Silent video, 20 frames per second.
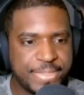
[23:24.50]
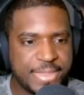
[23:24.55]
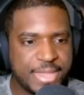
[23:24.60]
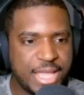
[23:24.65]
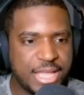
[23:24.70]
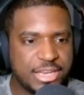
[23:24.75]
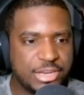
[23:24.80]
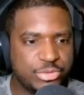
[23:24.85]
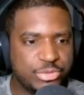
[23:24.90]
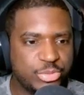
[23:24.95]

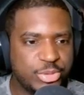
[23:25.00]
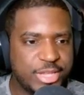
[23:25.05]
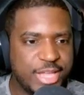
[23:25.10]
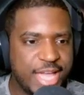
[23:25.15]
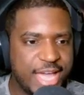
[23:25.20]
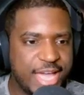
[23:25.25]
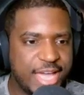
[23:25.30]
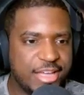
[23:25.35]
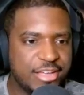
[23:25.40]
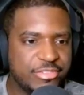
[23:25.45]
And then we
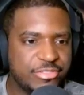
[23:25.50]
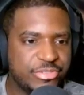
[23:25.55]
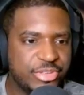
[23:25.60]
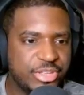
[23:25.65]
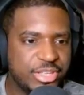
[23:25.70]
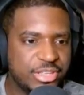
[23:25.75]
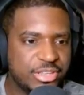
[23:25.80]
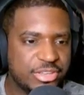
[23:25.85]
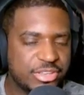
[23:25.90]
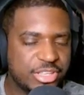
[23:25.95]
have
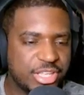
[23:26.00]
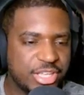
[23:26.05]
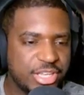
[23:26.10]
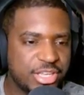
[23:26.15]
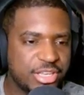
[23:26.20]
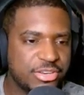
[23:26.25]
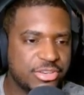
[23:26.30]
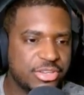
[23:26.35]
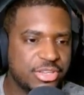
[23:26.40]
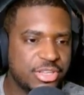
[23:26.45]
here
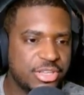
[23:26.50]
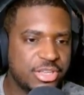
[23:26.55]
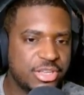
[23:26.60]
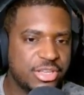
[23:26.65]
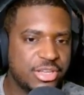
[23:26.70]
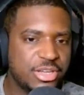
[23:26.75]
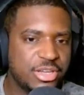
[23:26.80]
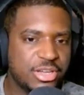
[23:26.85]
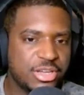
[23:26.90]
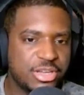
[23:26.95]
again
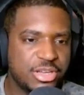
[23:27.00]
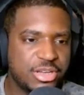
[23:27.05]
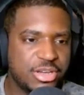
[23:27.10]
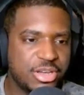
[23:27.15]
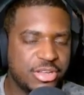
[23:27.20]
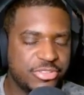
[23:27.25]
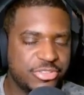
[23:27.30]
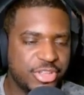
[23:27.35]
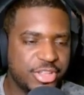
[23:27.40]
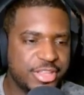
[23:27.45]

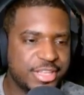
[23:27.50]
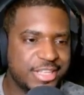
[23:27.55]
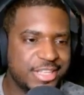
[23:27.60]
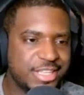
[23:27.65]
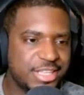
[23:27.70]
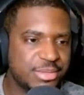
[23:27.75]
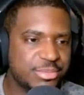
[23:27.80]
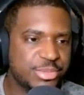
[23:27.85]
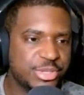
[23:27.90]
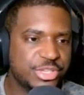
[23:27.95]
another
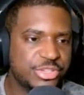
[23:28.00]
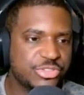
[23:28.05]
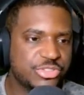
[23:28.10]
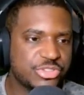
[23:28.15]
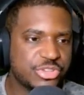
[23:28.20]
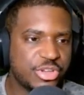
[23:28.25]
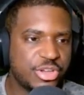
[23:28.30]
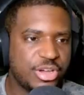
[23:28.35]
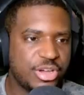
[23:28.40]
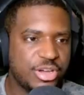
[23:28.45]

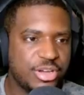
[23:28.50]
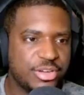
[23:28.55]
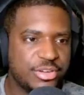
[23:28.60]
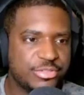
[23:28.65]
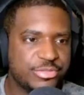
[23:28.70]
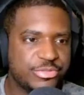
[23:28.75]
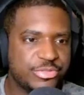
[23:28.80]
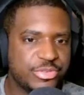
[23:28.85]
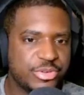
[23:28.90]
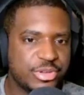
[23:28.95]
image
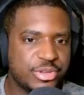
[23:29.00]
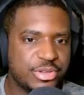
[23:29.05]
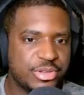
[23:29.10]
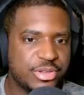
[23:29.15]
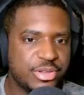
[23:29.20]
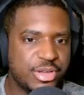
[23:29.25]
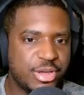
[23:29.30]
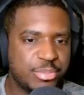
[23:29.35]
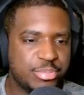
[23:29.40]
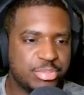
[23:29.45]
of
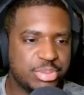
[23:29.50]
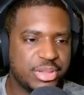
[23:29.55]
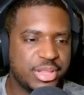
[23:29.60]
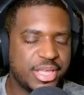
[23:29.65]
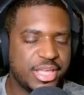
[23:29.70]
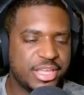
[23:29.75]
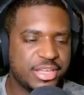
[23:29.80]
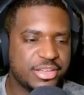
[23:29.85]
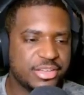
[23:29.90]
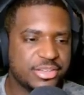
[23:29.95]
a
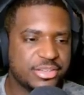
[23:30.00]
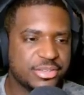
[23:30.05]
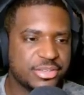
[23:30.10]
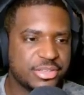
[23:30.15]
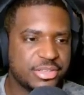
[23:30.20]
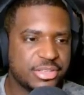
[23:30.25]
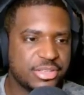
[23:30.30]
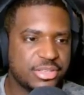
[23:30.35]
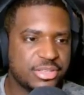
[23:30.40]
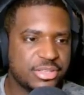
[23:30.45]
player
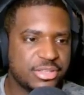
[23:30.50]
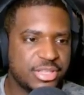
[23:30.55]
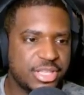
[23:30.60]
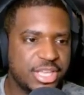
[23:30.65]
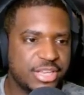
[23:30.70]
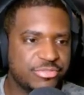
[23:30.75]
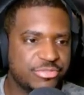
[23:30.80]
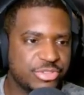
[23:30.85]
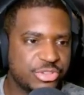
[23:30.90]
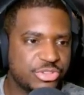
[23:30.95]

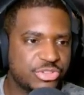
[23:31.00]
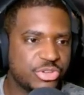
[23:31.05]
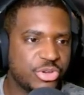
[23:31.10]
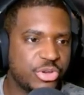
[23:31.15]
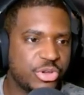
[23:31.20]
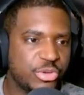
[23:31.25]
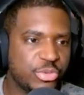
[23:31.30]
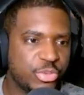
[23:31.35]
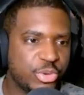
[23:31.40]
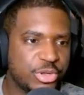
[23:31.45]

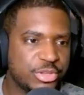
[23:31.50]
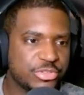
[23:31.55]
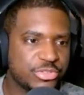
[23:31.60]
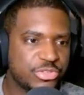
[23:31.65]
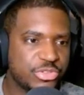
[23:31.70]
inventory one.